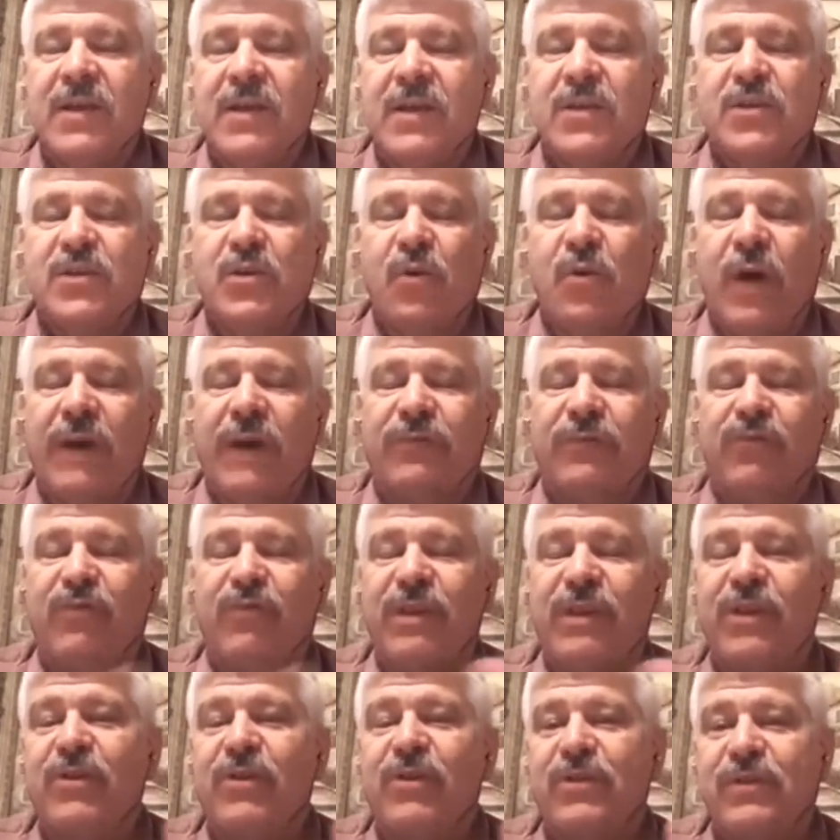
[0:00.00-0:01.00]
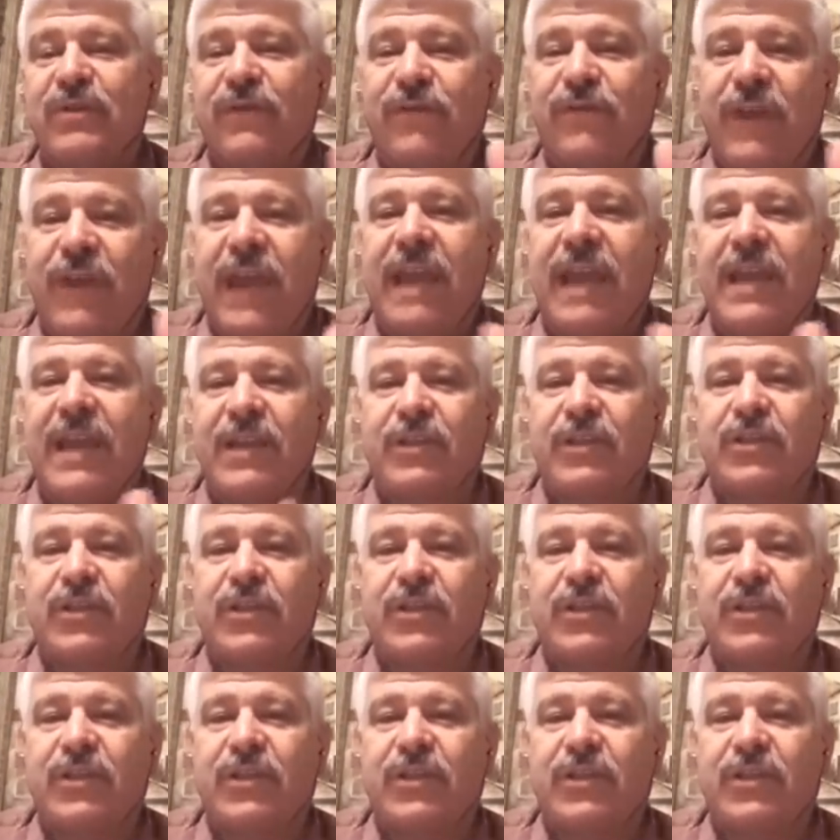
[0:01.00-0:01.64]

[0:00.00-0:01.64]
So at 3 years of age,